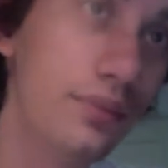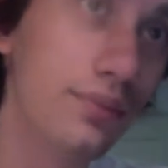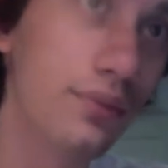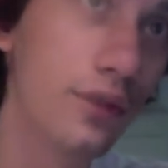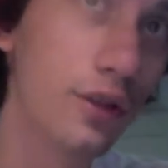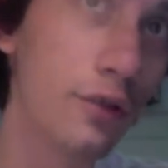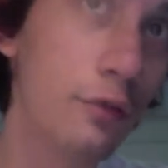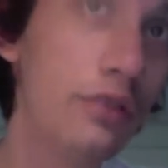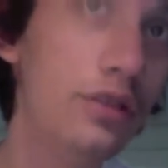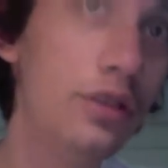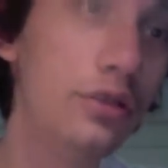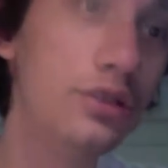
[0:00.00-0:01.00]
Around
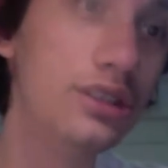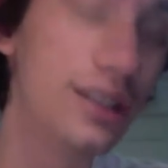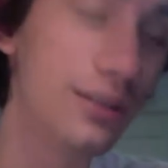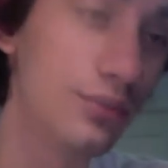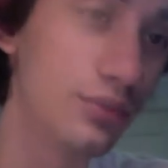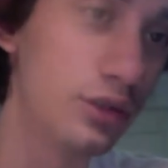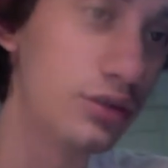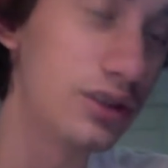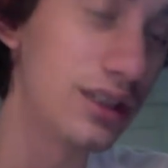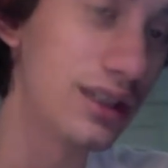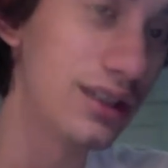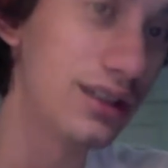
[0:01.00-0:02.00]
those times, those
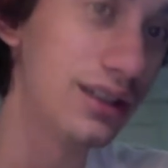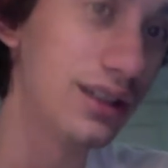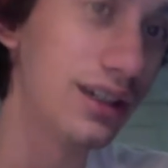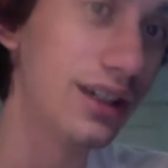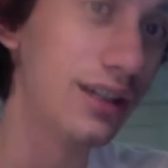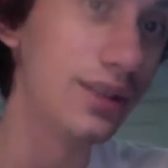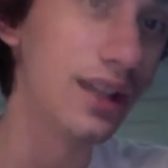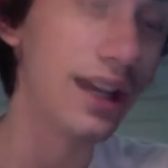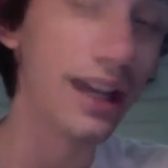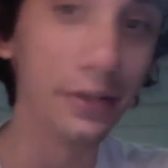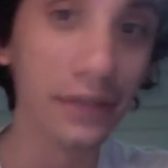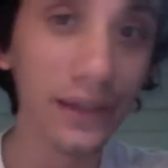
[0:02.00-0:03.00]
ancient times, I don't
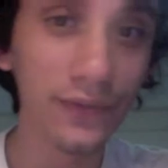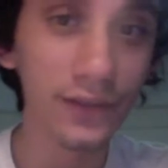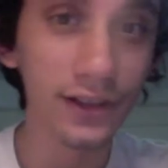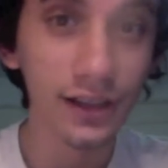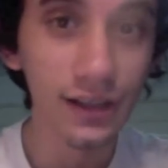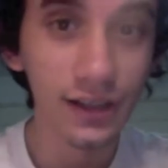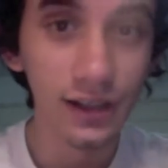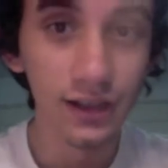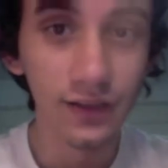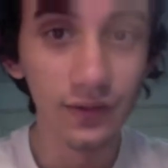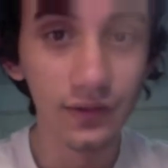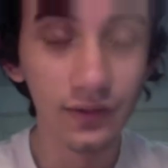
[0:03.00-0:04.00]
even
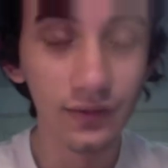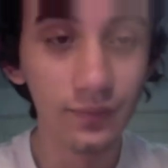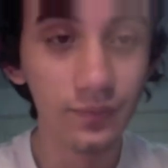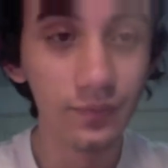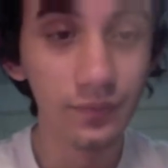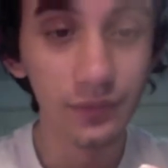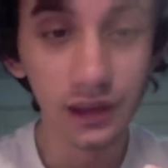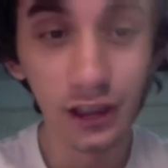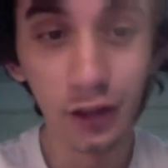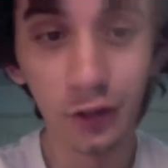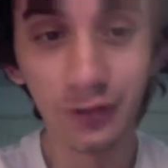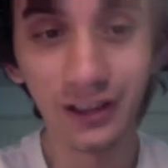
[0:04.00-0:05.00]
know,
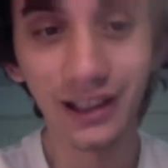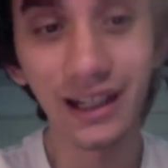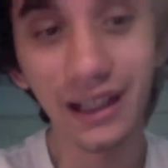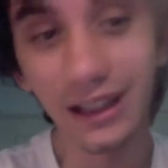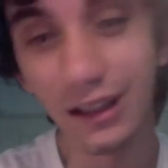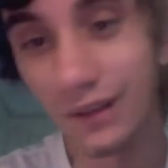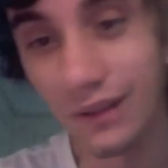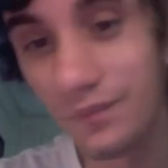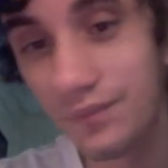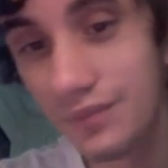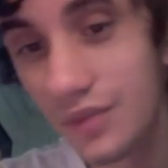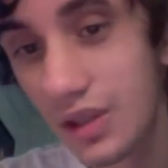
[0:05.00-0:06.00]
like, any
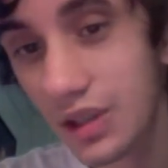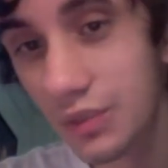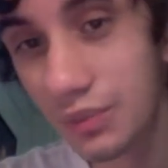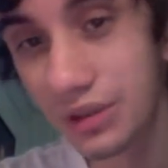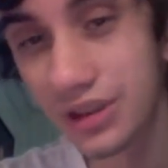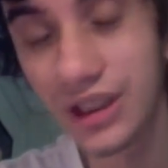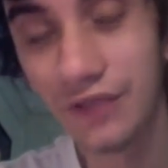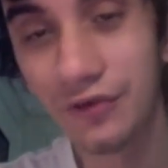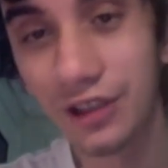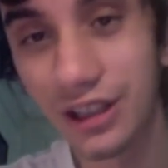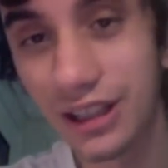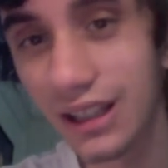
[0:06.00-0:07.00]
specific
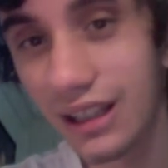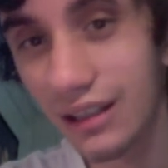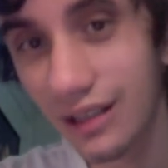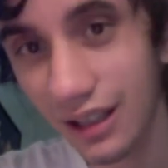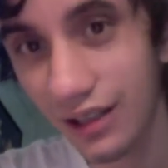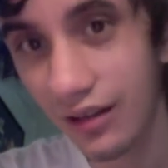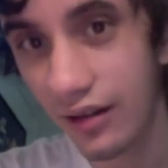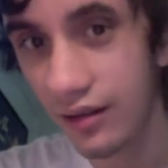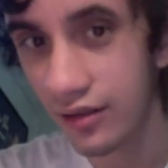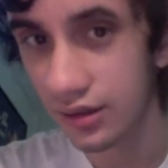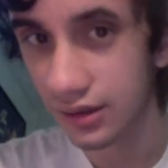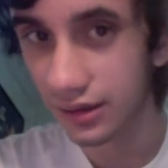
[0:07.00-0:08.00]
ideology
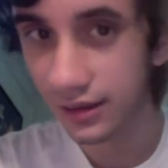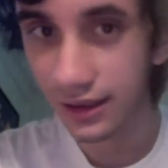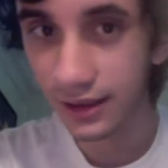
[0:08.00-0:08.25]
set.